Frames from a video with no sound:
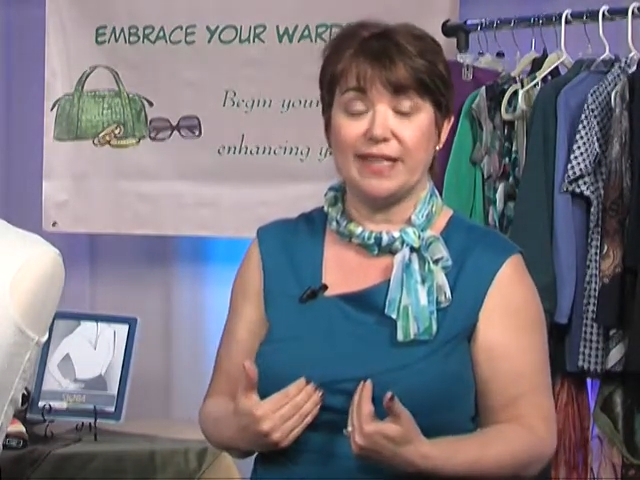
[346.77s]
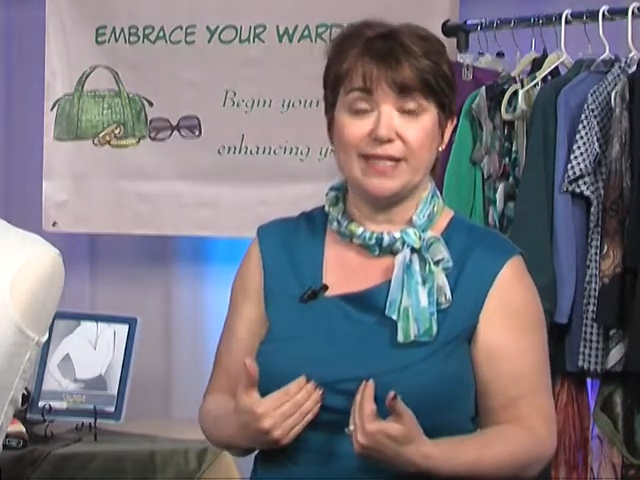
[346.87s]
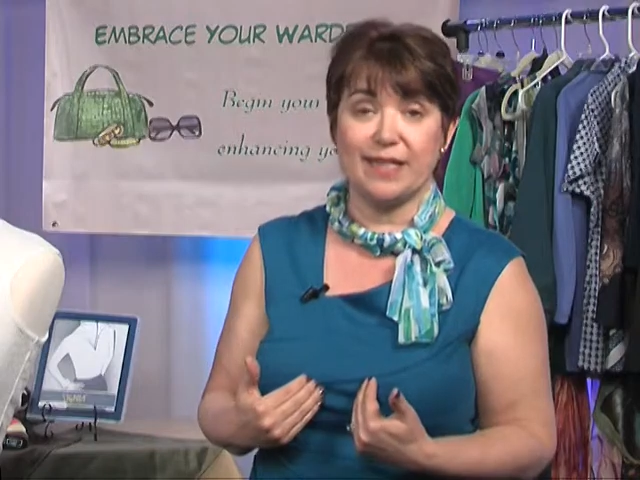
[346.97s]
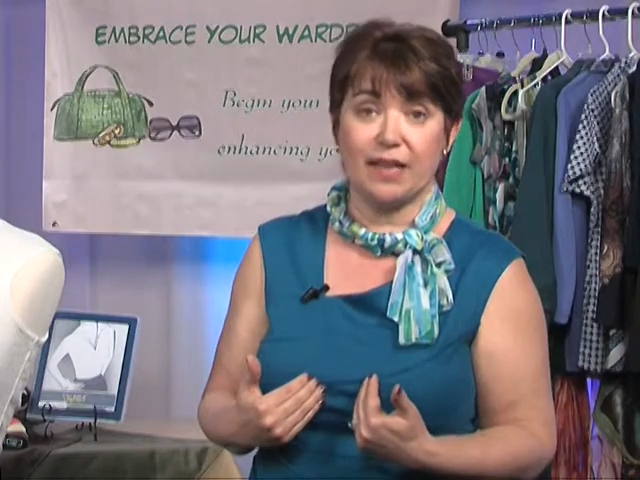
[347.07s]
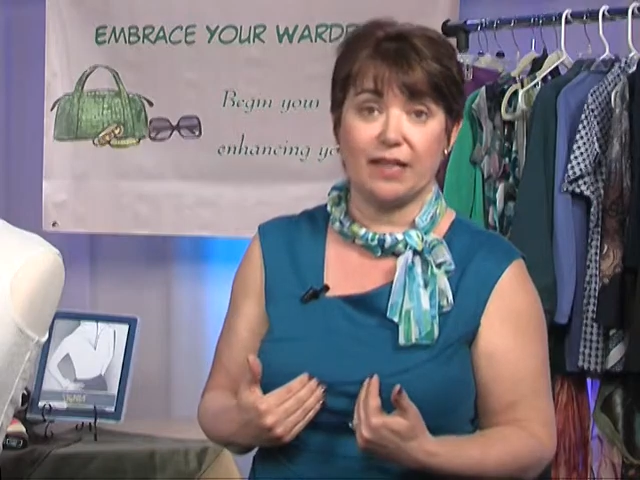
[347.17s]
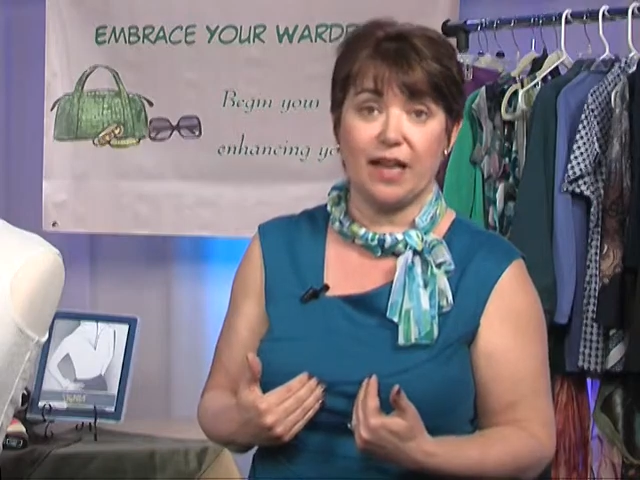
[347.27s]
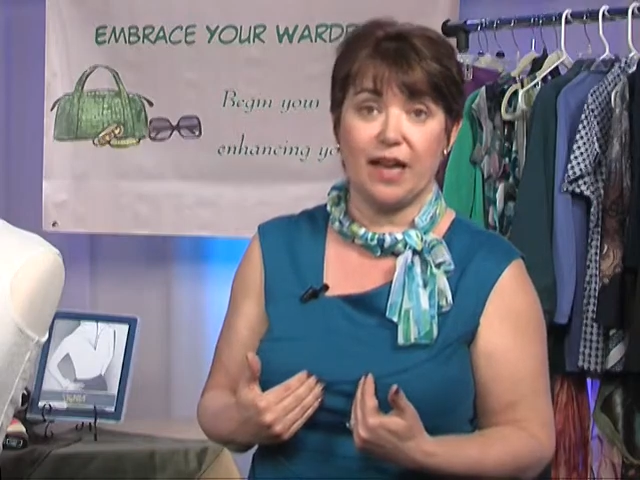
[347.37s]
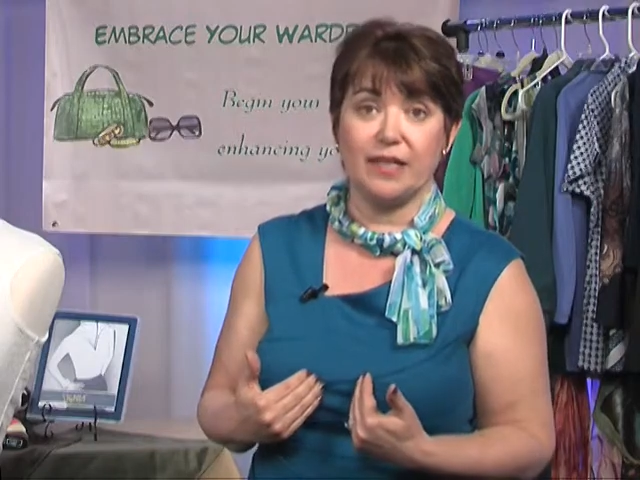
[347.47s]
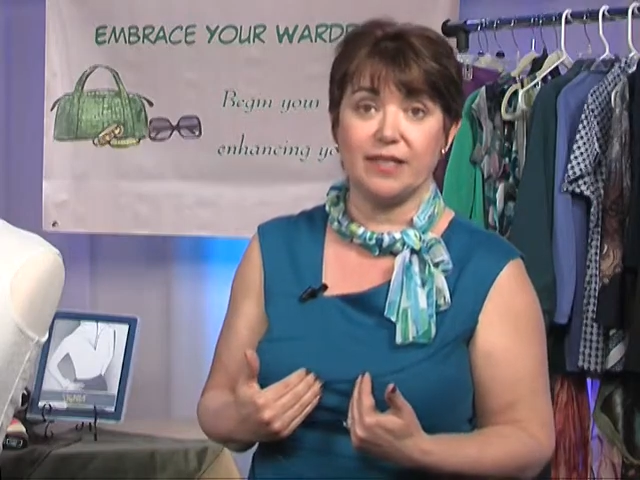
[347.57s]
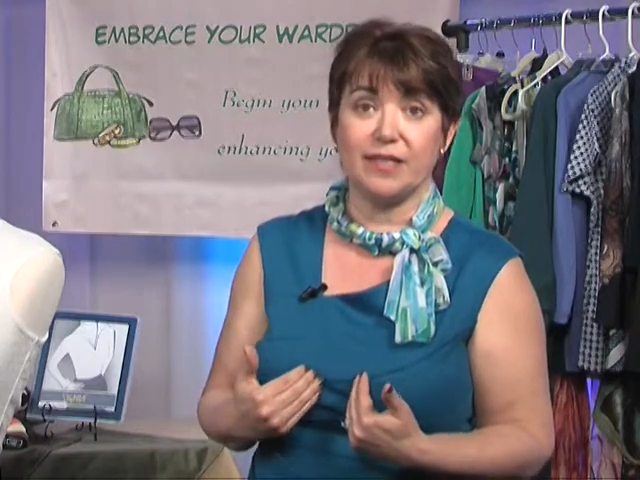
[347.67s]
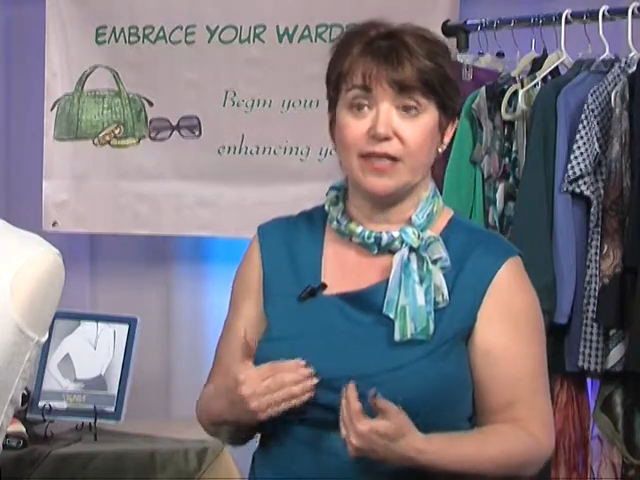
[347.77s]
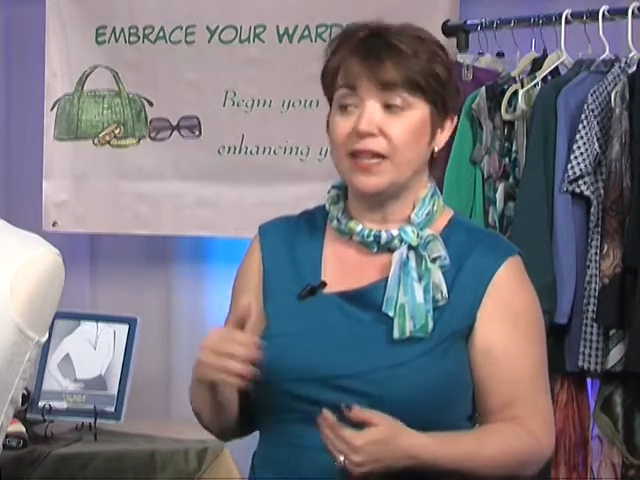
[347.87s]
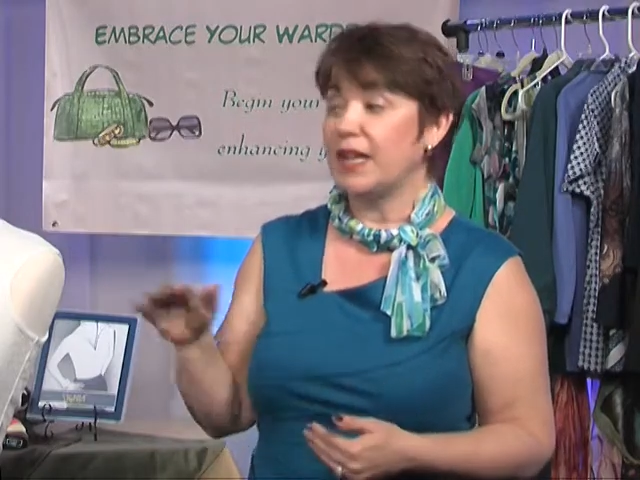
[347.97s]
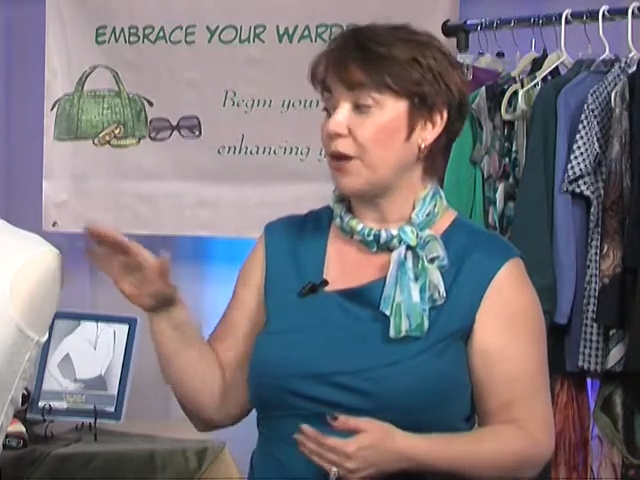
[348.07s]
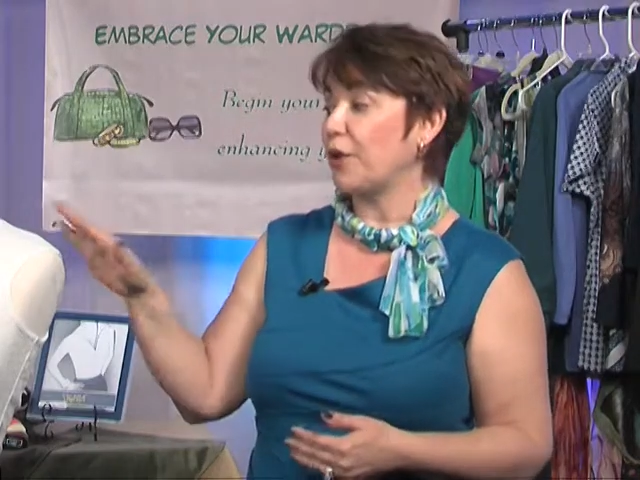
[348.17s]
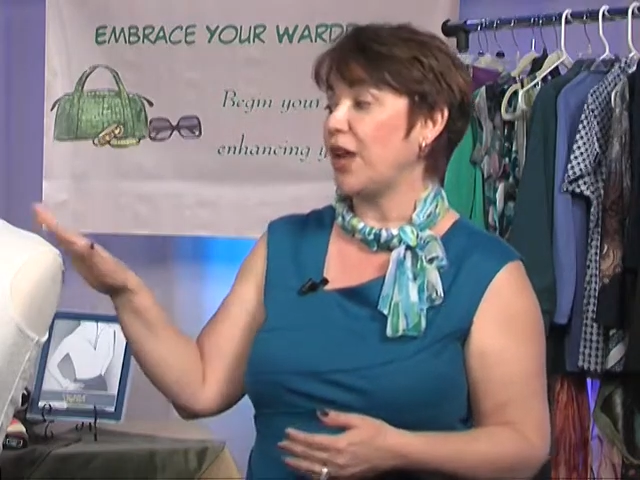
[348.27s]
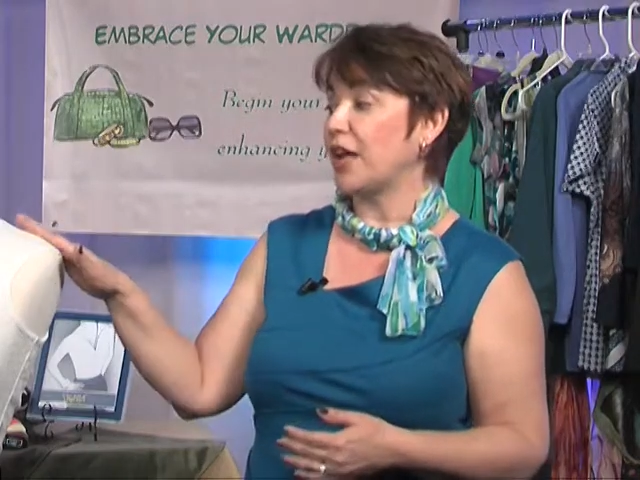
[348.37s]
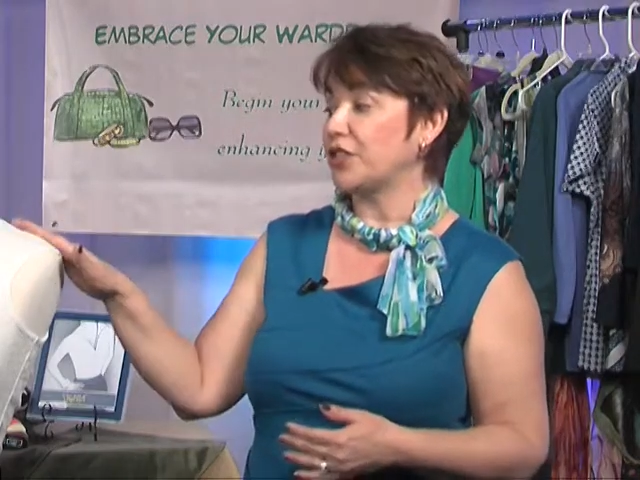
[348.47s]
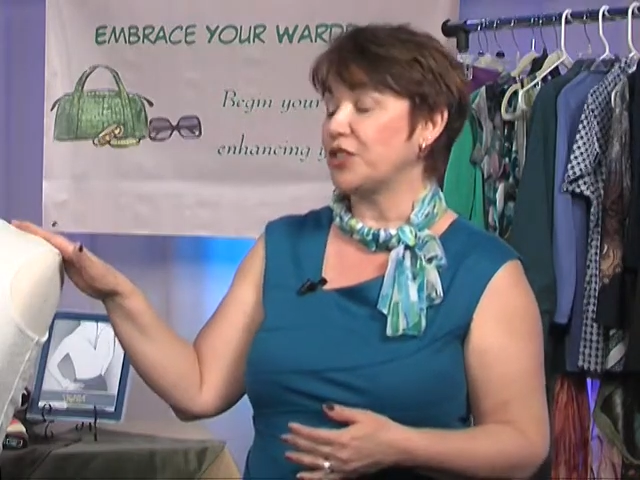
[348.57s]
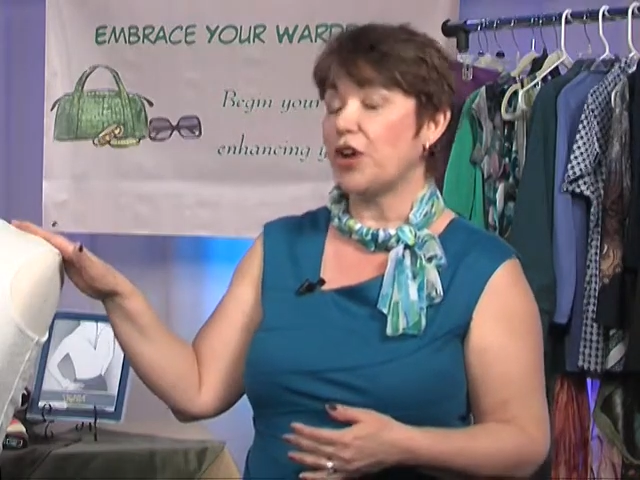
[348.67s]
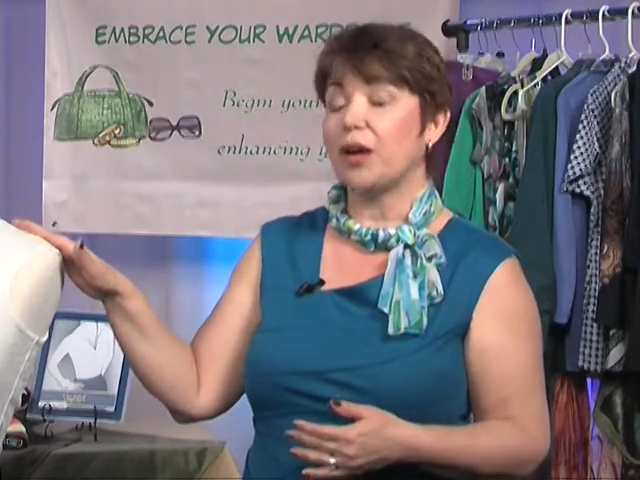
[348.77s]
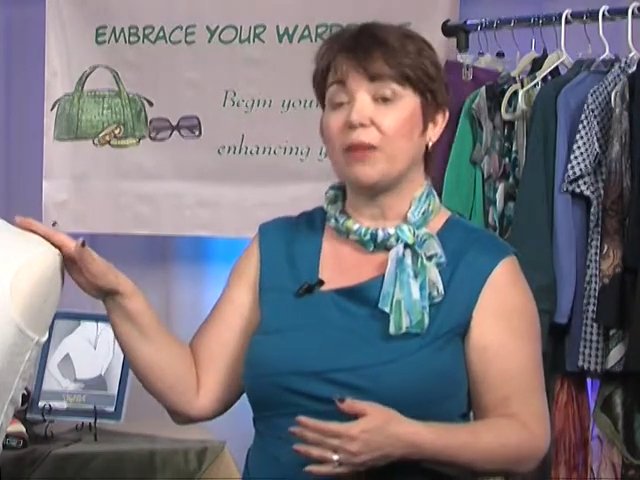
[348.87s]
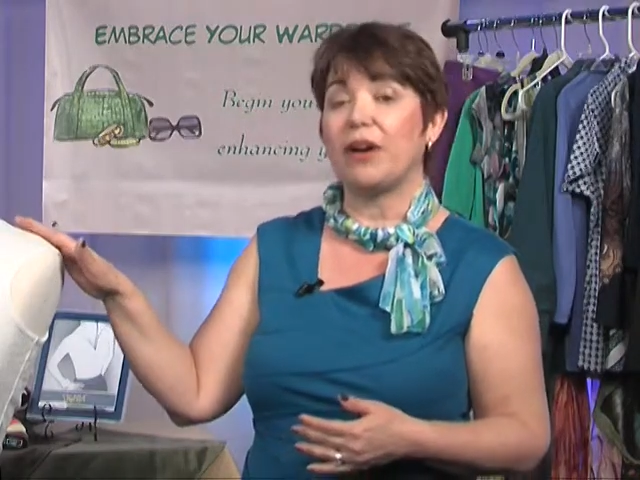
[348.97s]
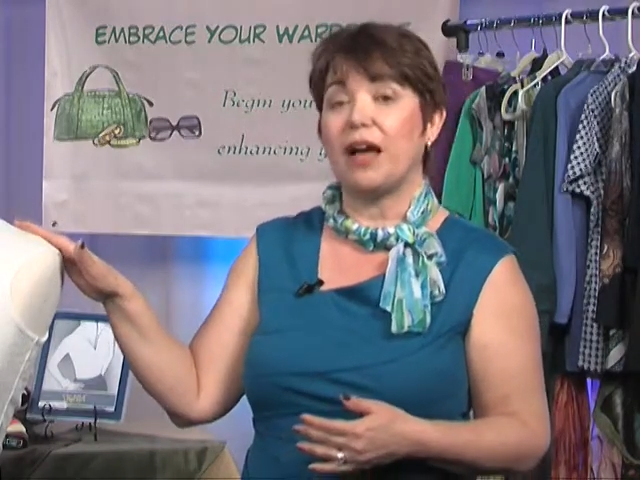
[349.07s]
inside lines. Now we're going to actually talk about